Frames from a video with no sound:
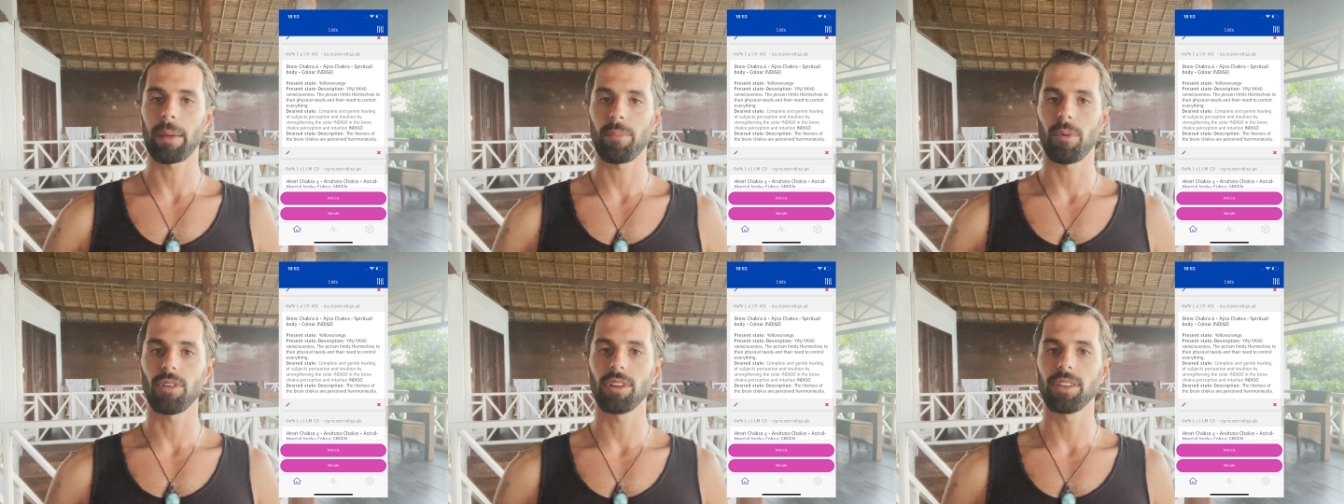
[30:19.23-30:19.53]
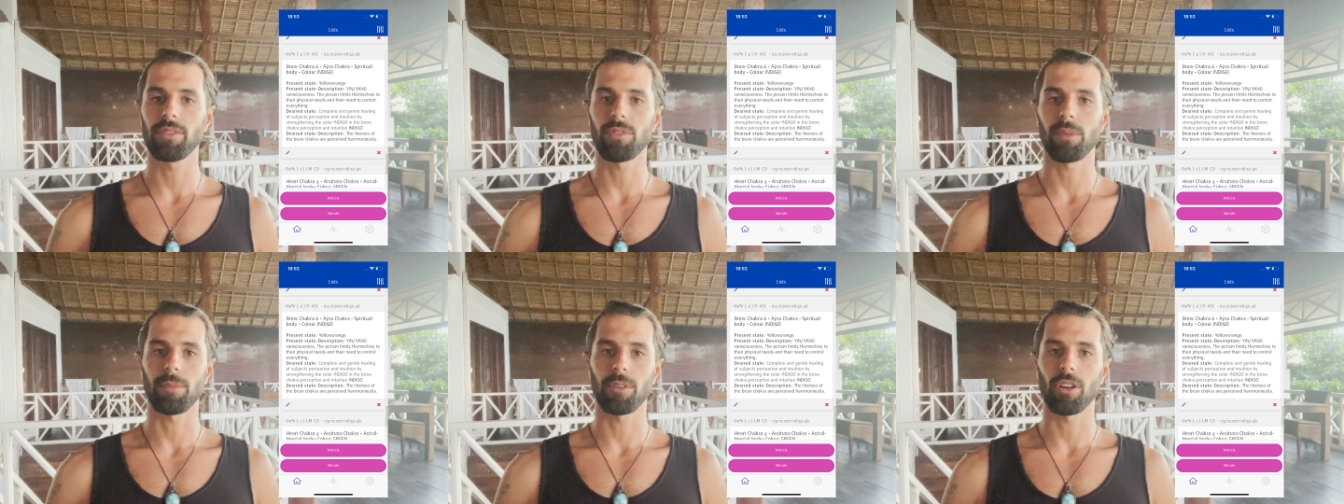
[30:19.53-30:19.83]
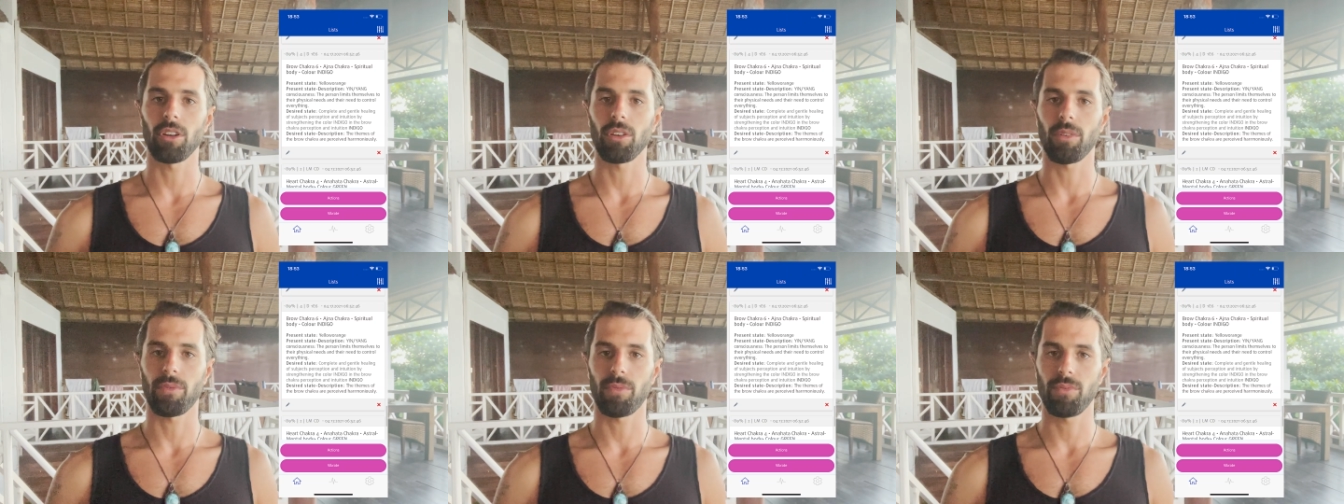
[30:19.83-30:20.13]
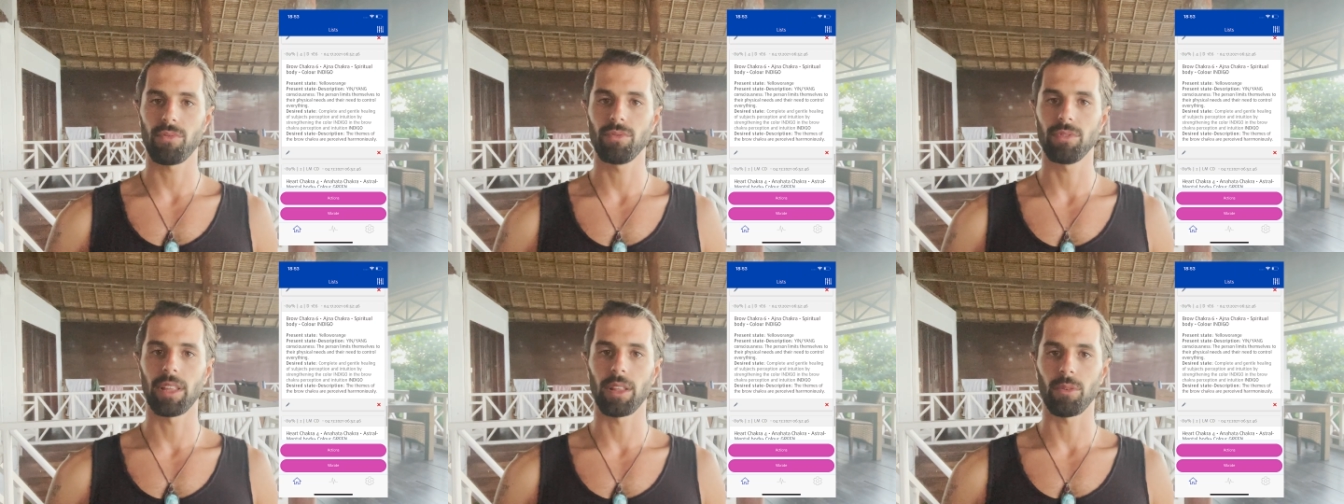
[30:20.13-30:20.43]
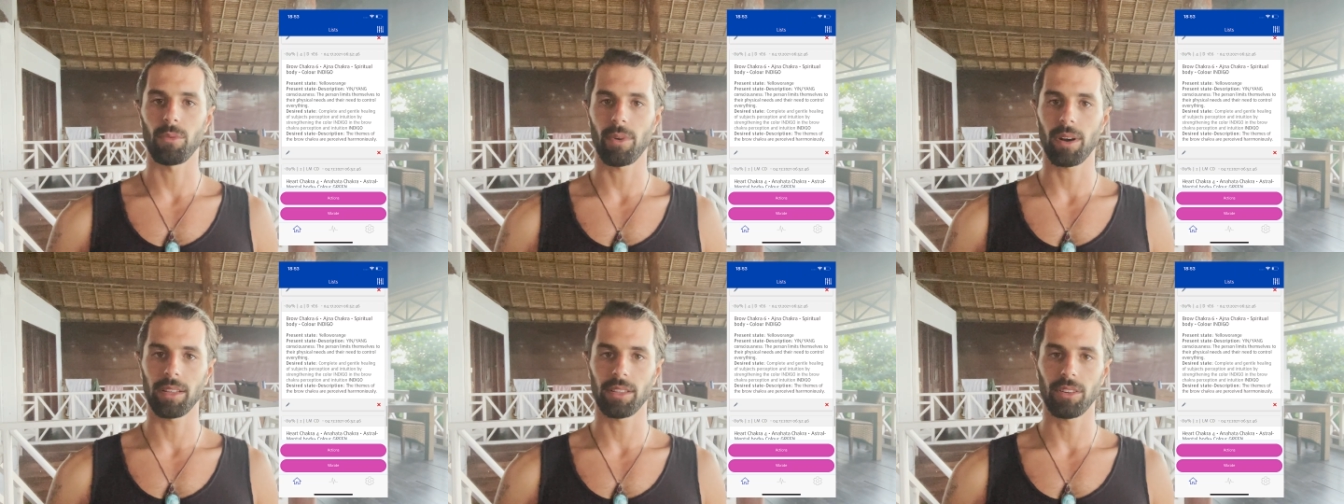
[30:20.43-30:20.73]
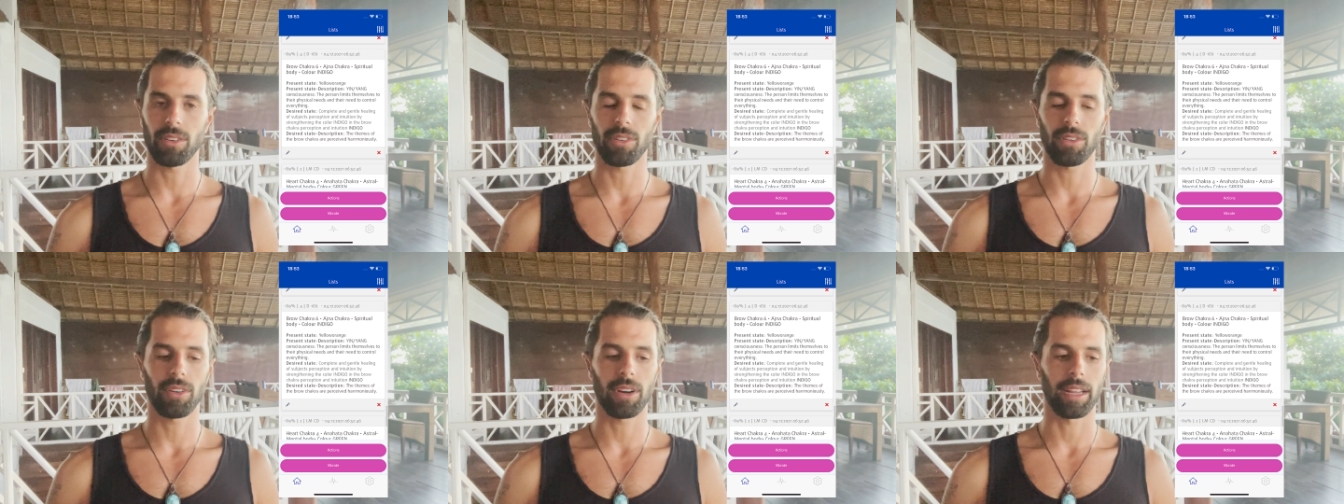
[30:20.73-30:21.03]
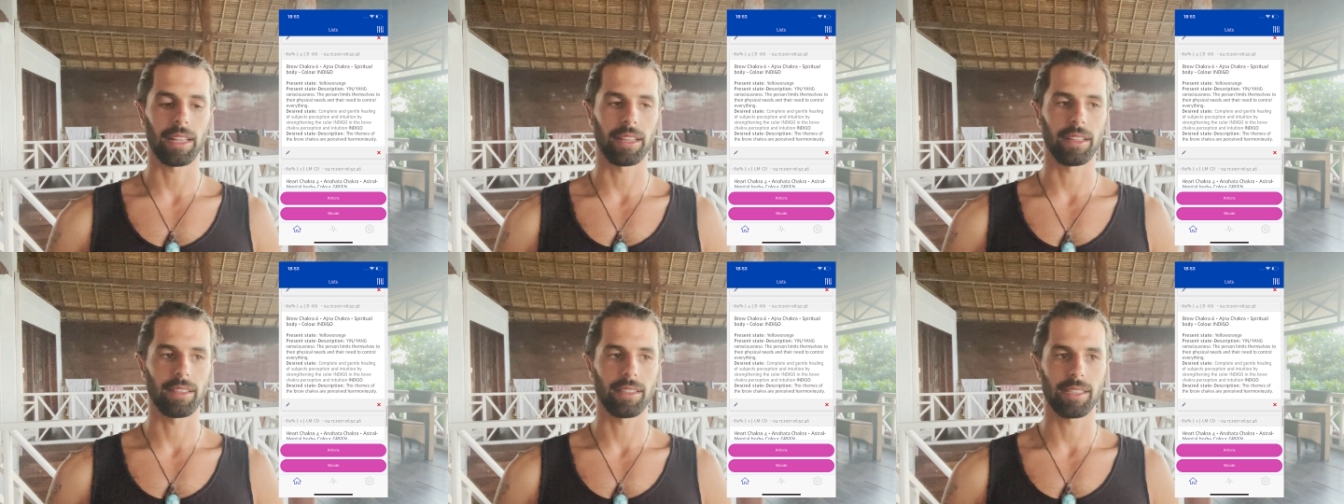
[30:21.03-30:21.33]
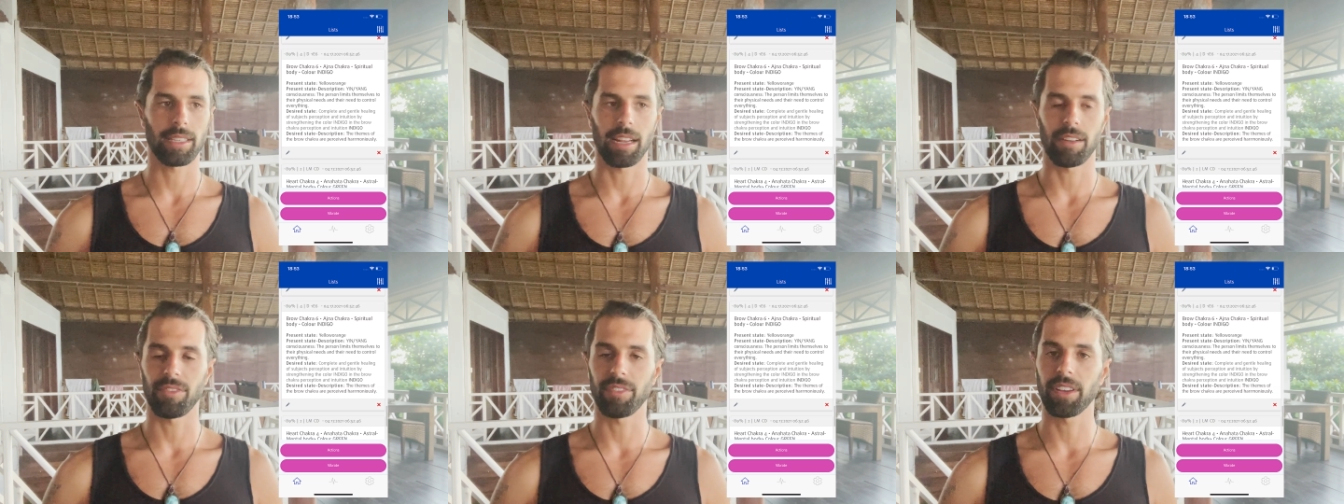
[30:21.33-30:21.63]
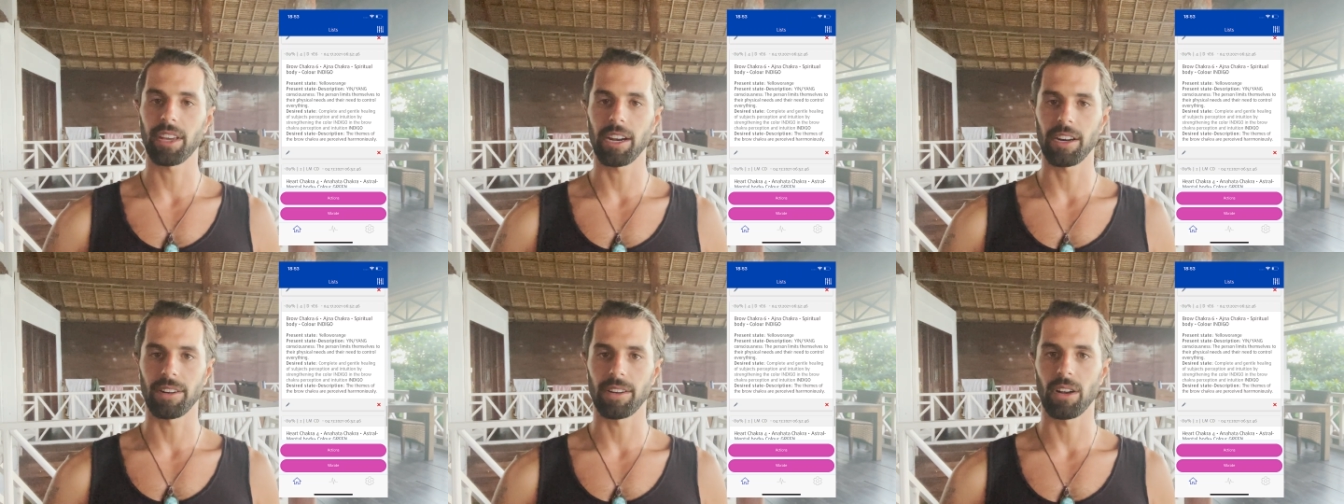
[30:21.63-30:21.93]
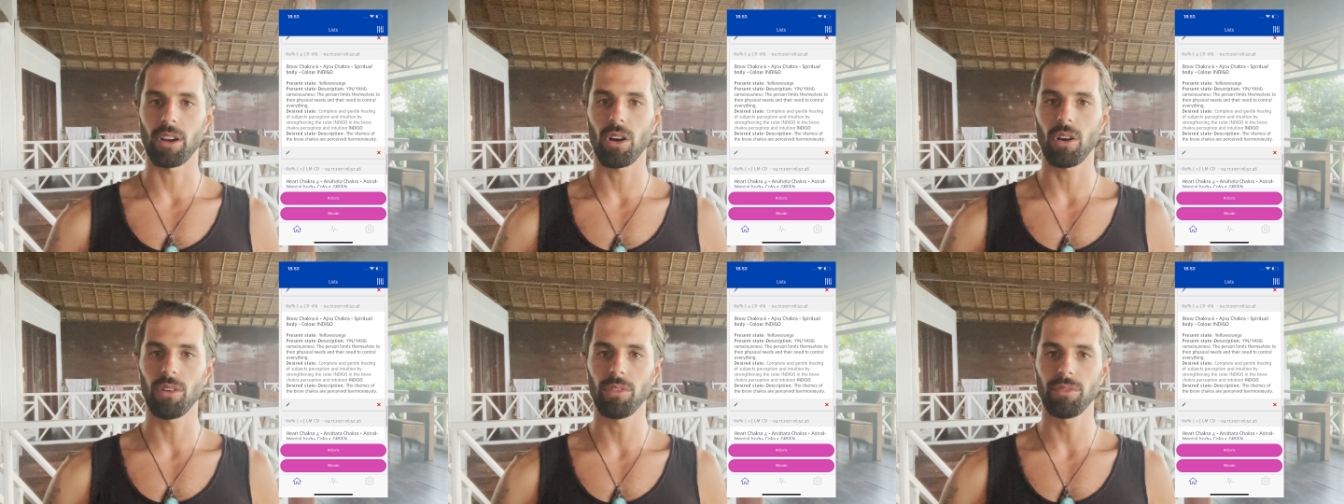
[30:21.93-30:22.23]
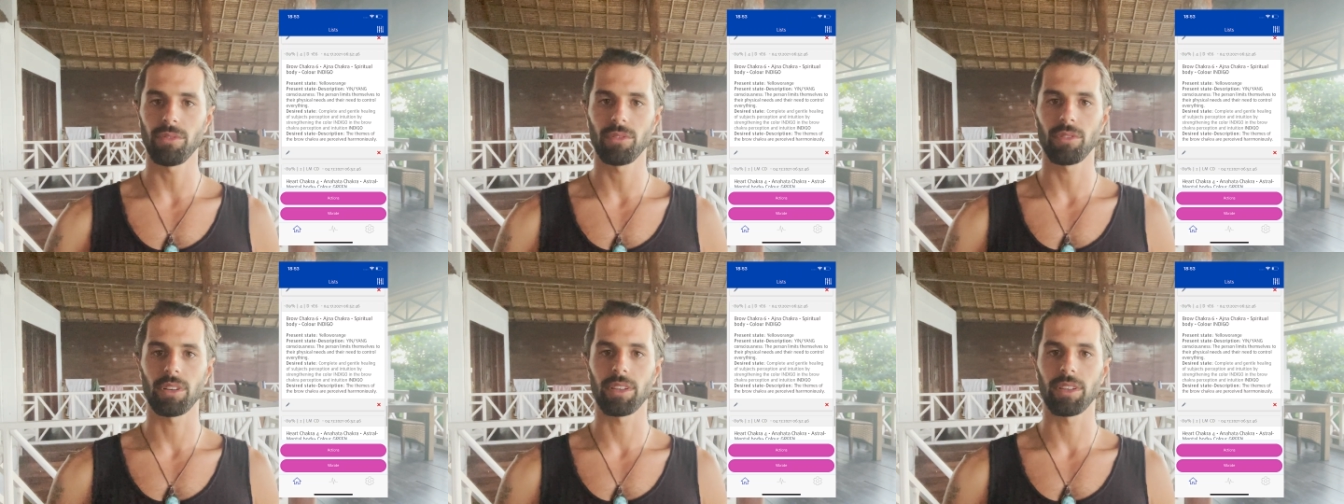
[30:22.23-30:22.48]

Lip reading: body from a lot of food and water and self-care and love,